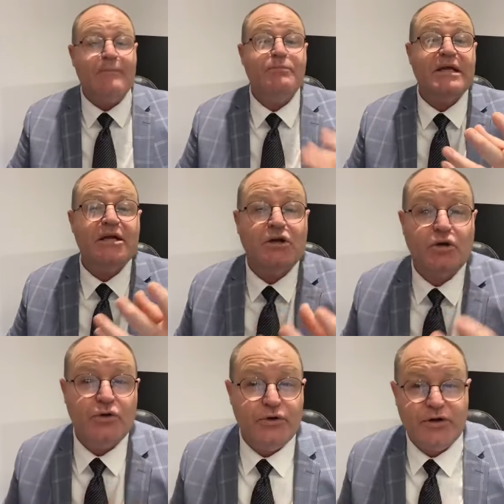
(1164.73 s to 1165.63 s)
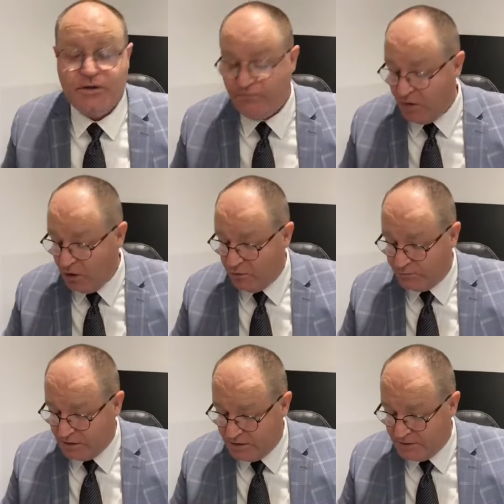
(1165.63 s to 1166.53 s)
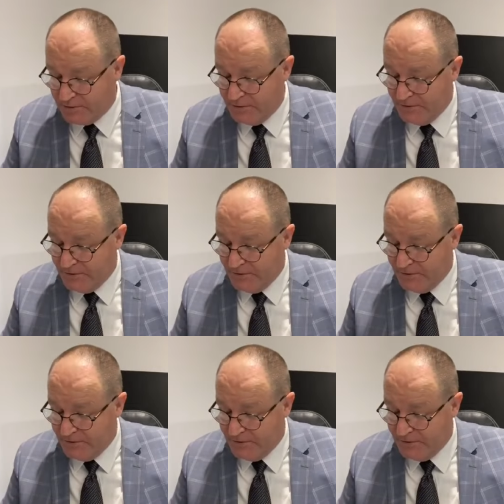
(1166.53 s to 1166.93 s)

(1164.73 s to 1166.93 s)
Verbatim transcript: and be included, involved in it.